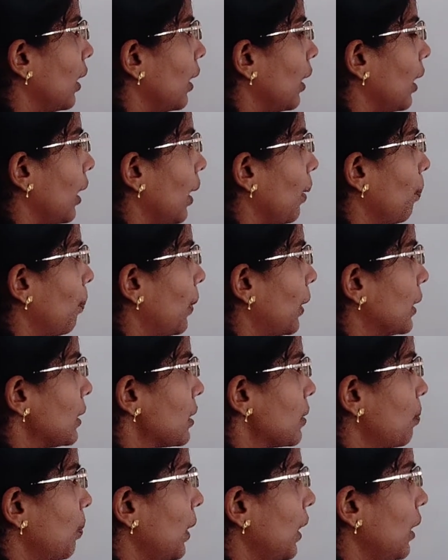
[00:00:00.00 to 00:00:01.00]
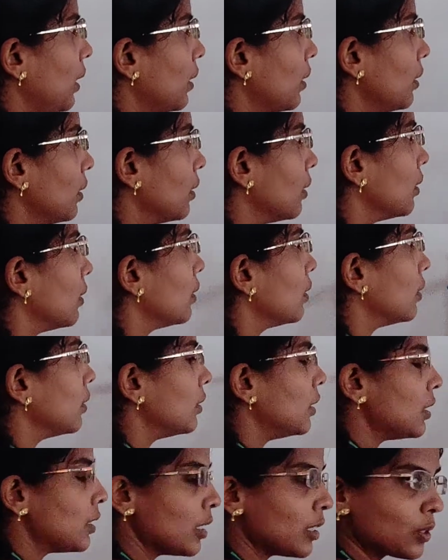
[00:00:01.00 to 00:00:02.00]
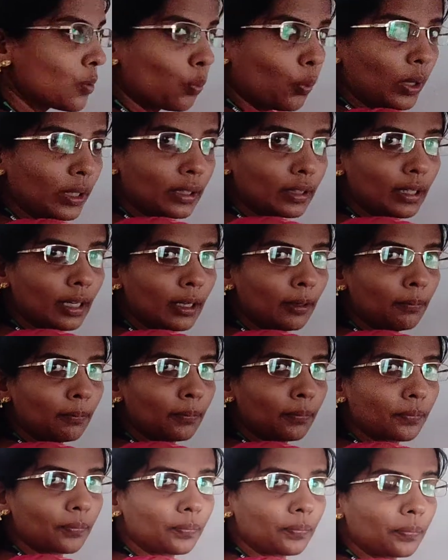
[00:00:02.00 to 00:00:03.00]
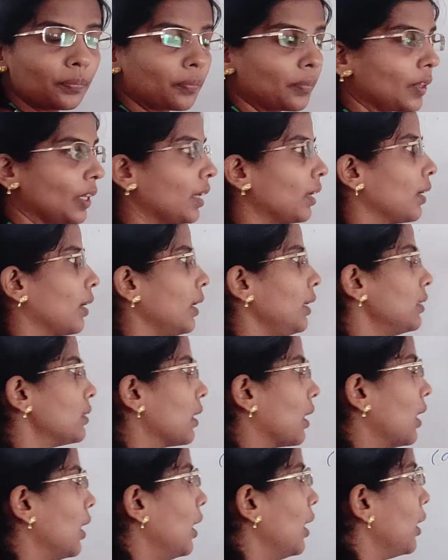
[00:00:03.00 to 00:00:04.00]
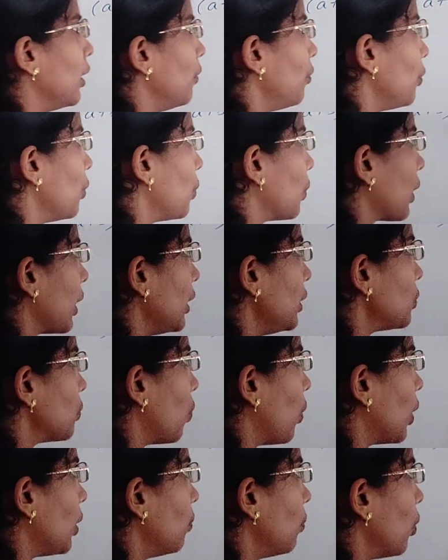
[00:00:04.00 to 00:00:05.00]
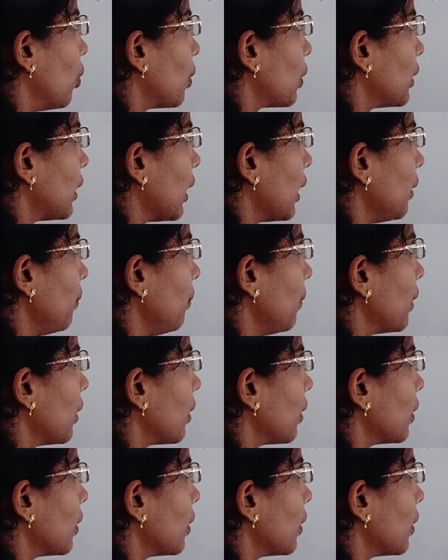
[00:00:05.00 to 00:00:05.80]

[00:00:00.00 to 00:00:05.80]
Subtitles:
A plus B. This is 1 time. Right? If you write 1 more time,